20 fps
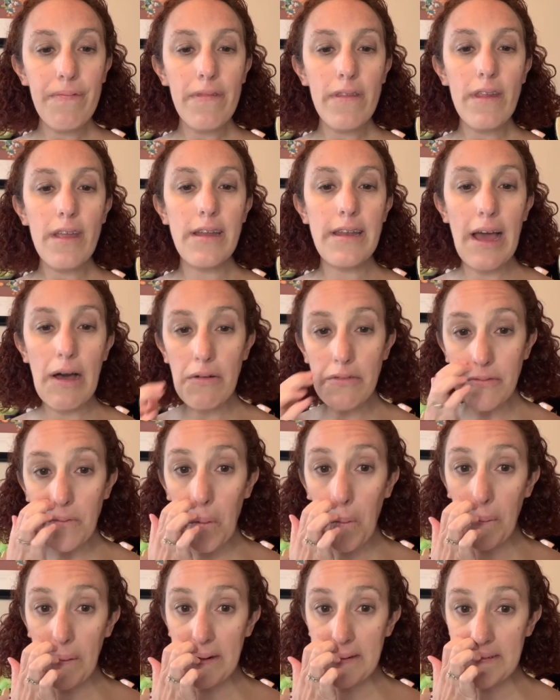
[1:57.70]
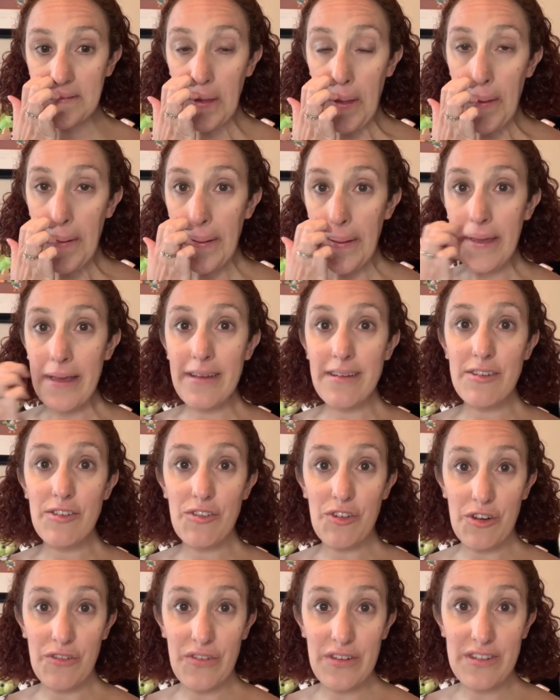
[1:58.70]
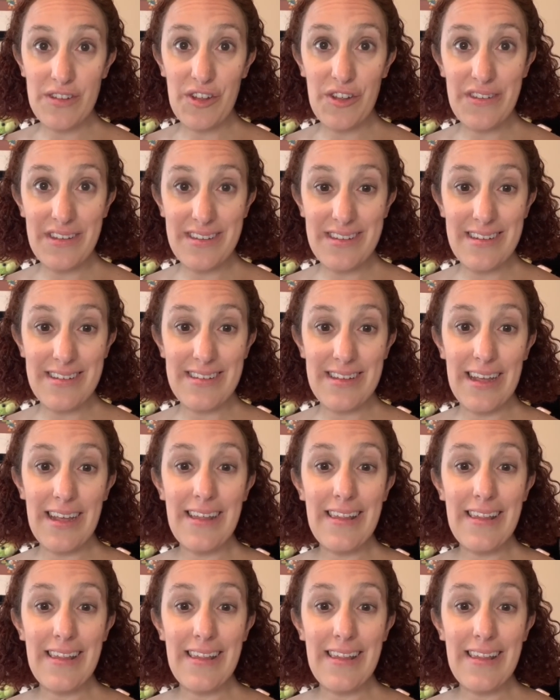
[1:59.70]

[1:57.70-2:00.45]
Now, of course, due to physical distancing,